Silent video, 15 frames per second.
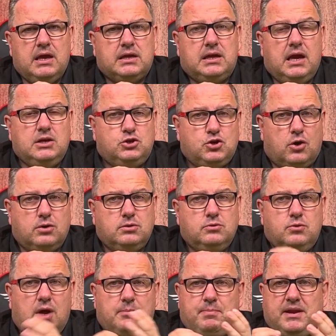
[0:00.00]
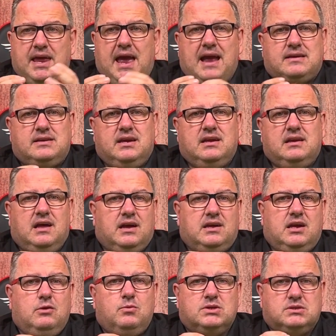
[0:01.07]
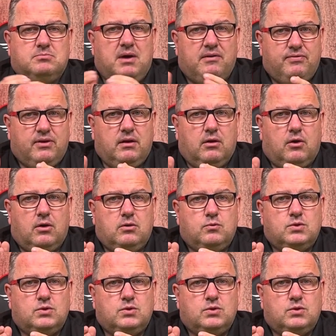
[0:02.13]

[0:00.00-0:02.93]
King John, who had been acting like he was above the law,